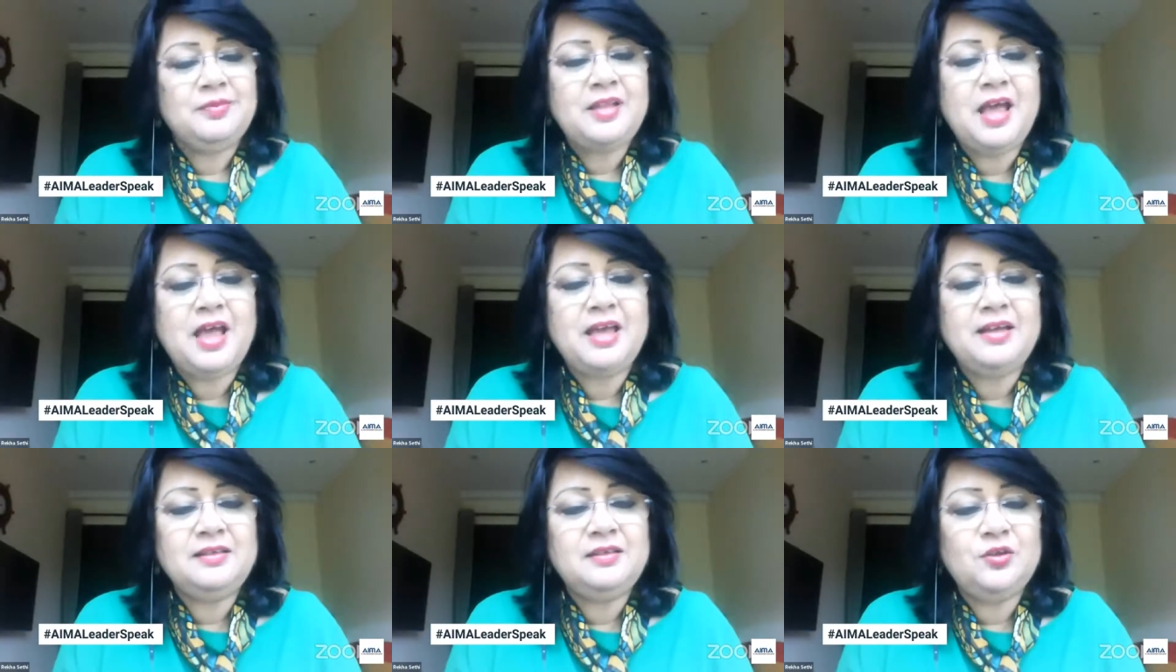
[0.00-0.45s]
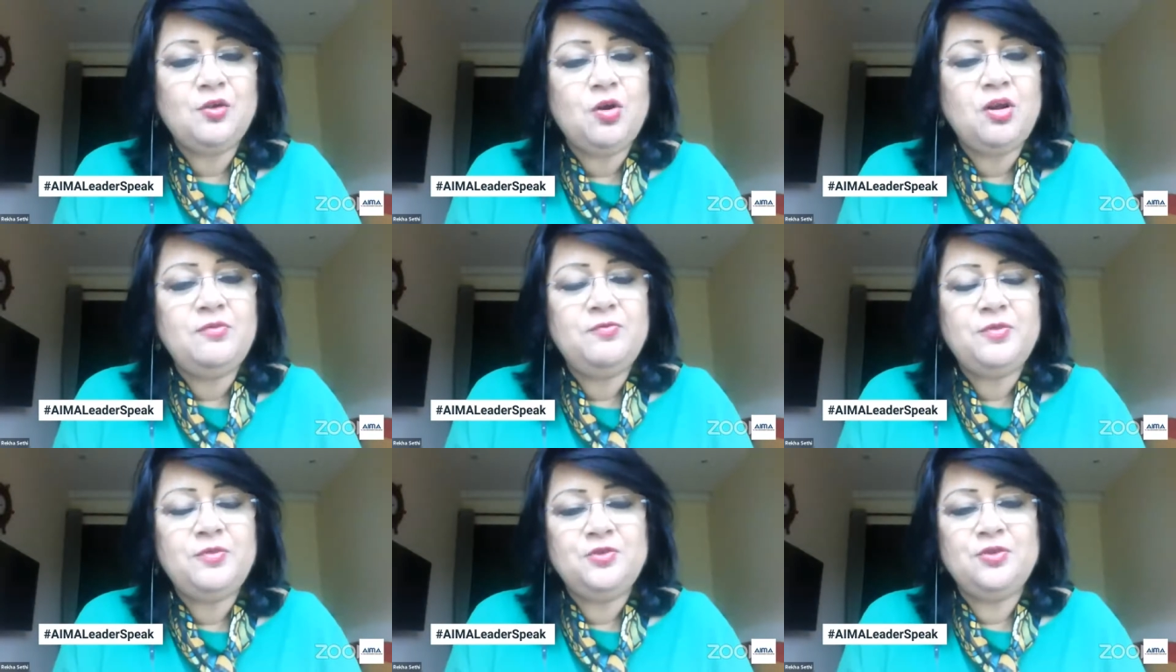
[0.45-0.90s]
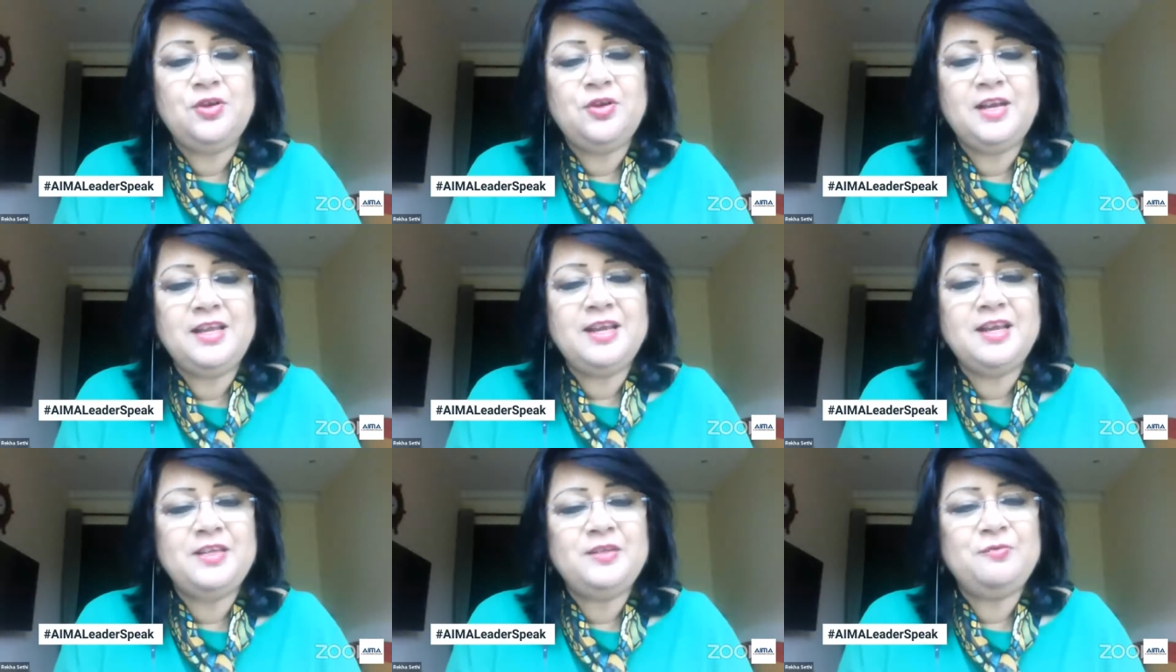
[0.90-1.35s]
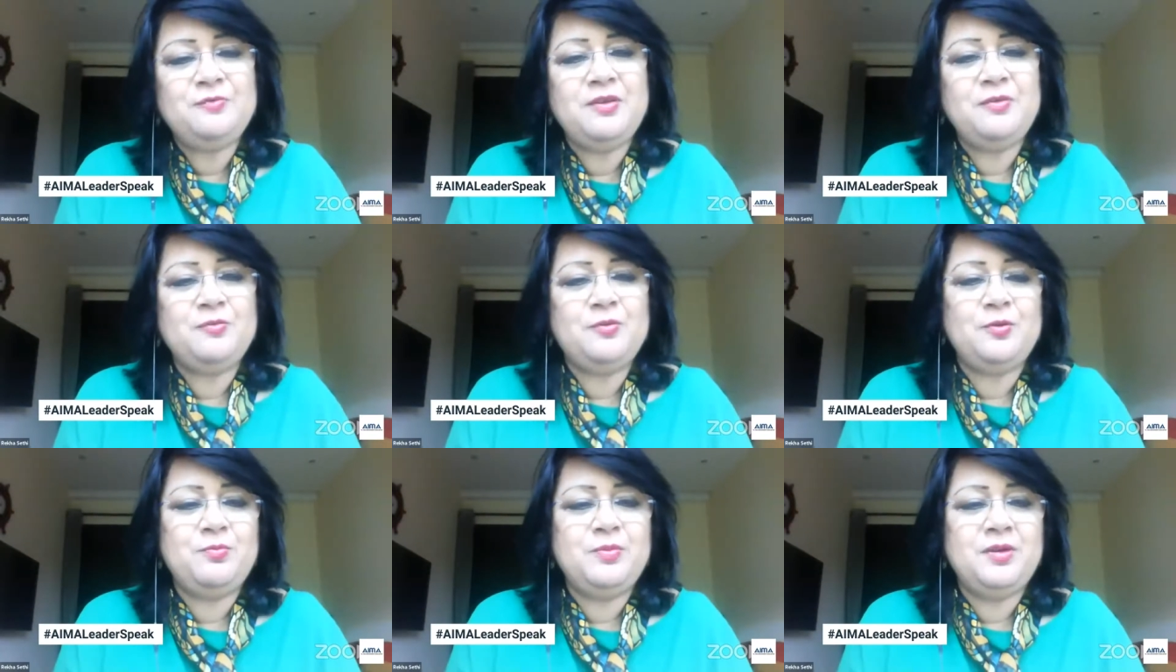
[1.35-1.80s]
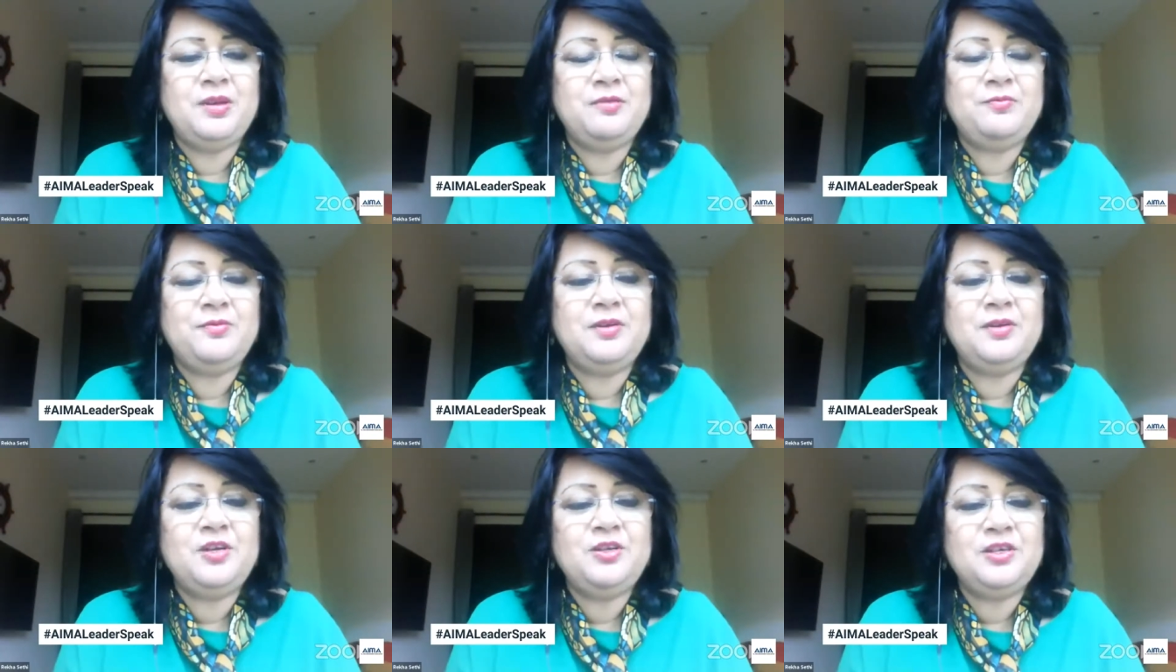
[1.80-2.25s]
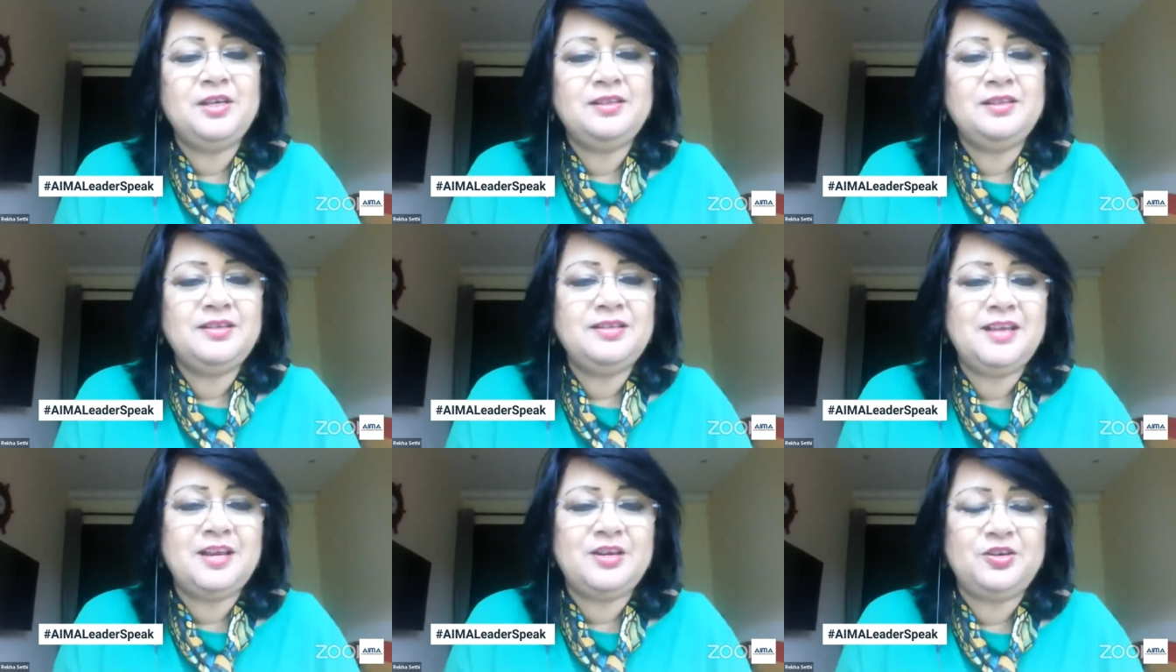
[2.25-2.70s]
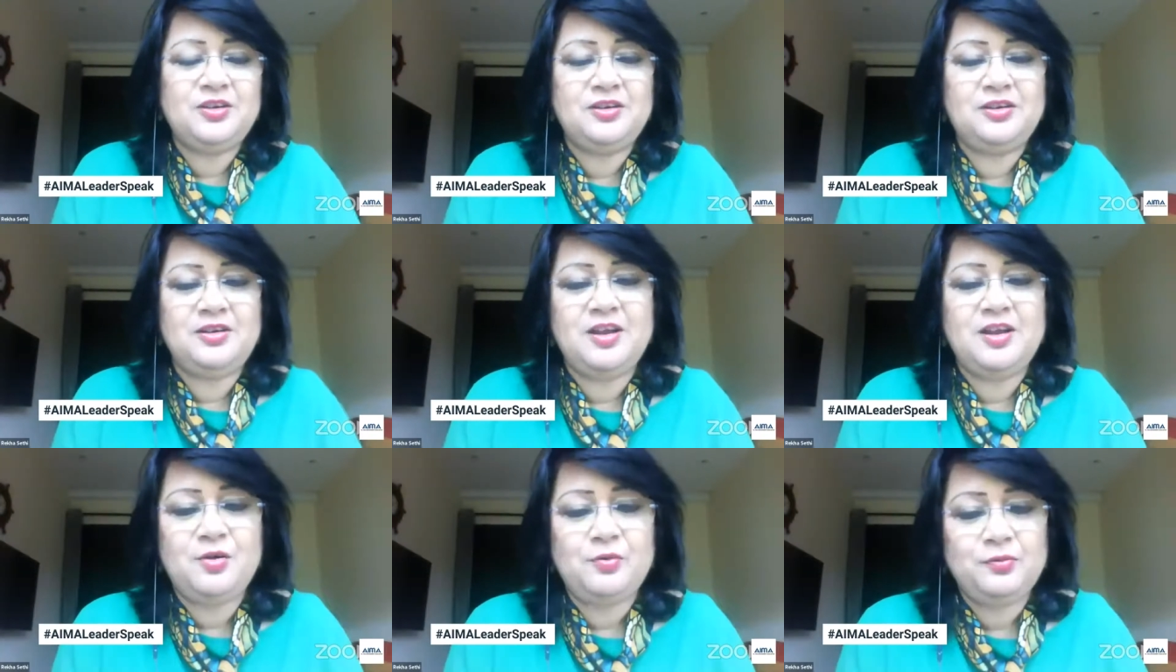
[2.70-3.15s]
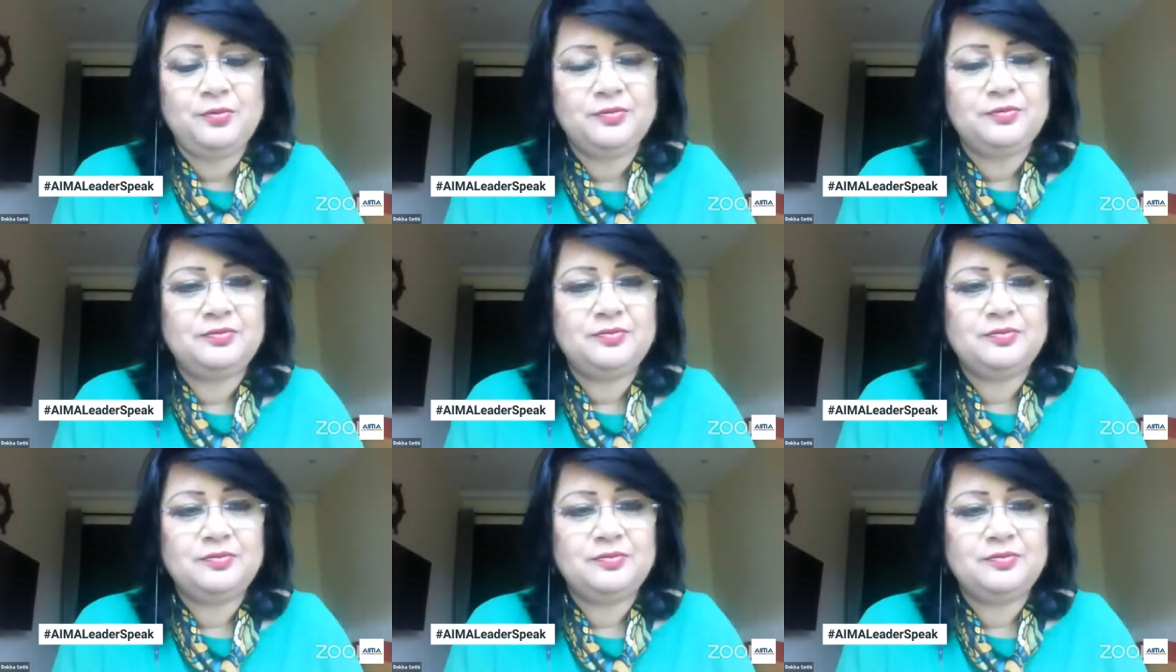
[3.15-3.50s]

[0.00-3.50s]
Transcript: Thanks all for joining us. We would be finishing the session now.